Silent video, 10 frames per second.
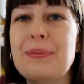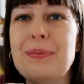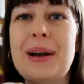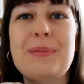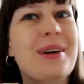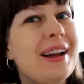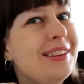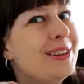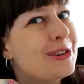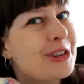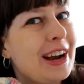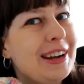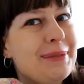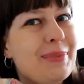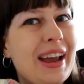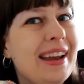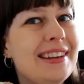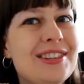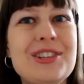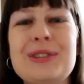my brand new shiny
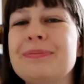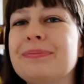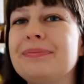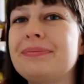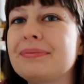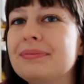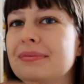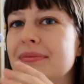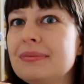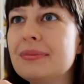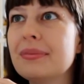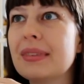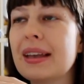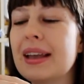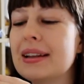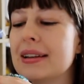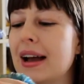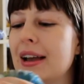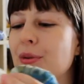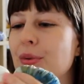page, and
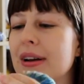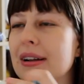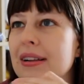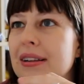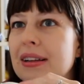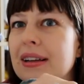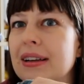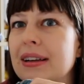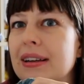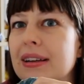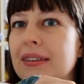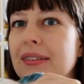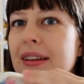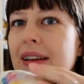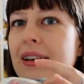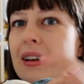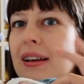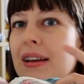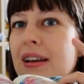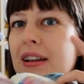I will
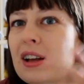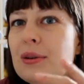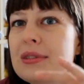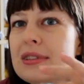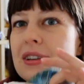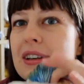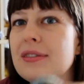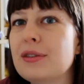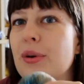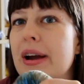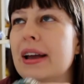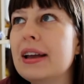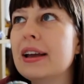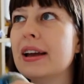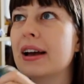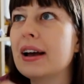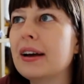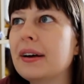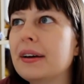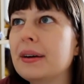close the giveaway
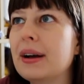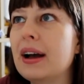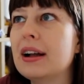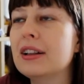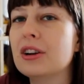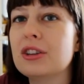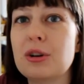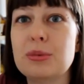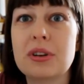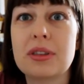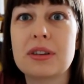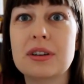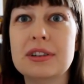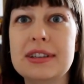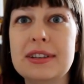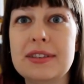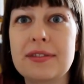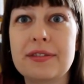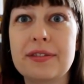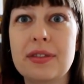at October
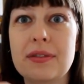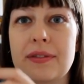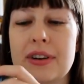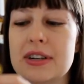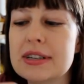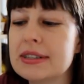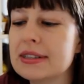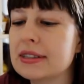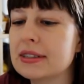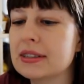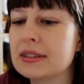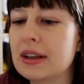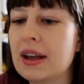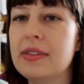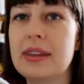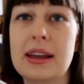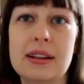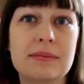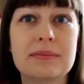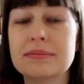31st and
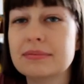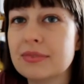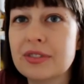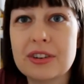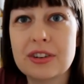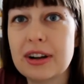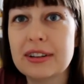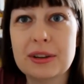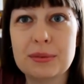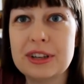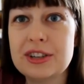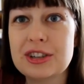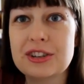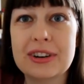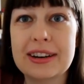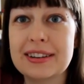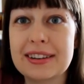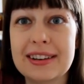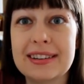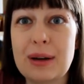then randomly generate
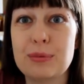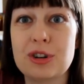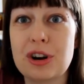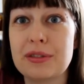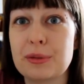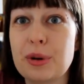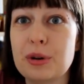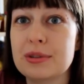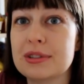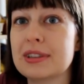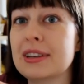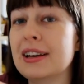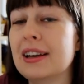a number of the post,